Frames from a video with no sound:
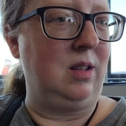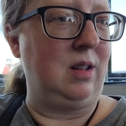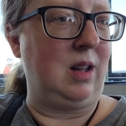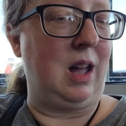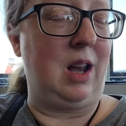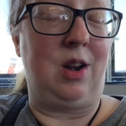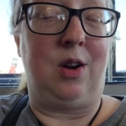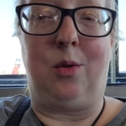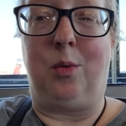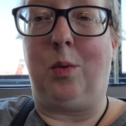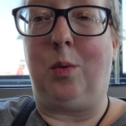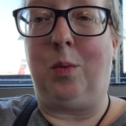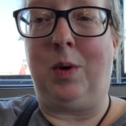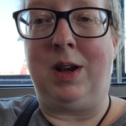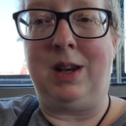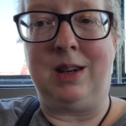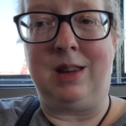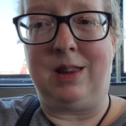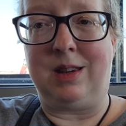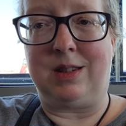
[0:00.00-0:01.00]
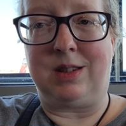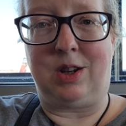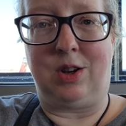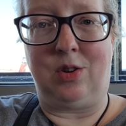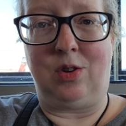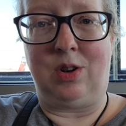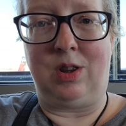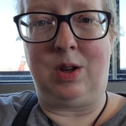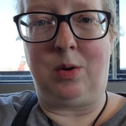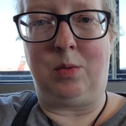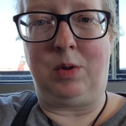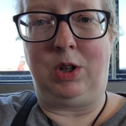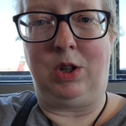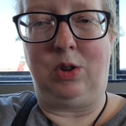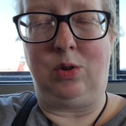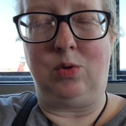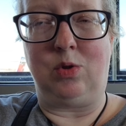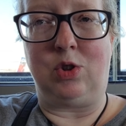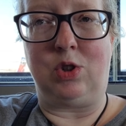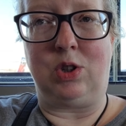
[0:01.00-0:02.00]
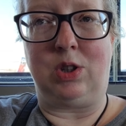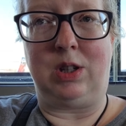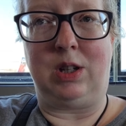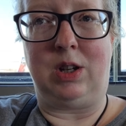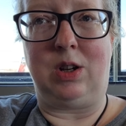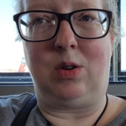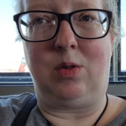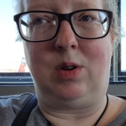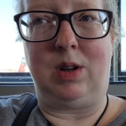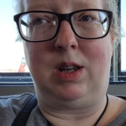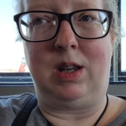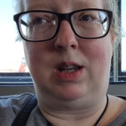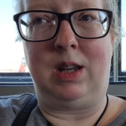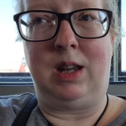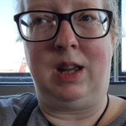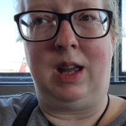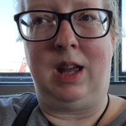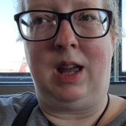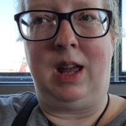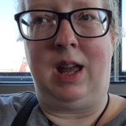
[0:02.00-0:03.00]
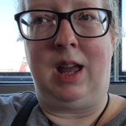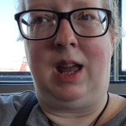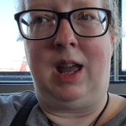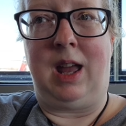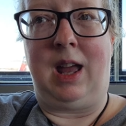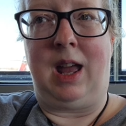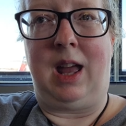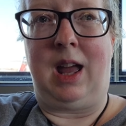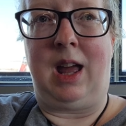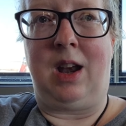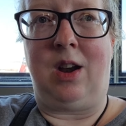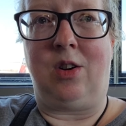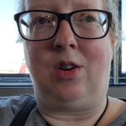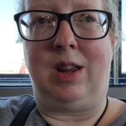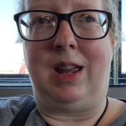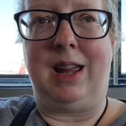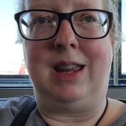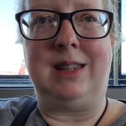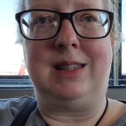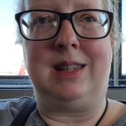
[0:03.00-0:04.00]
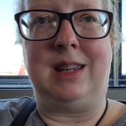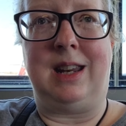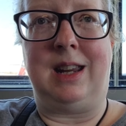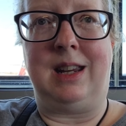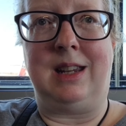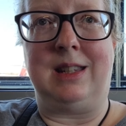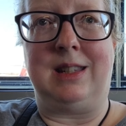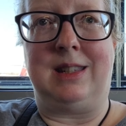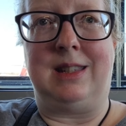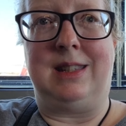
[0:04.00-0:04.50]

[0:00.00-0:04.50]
I don't know. We went into the security that we usually go in, and our gate today is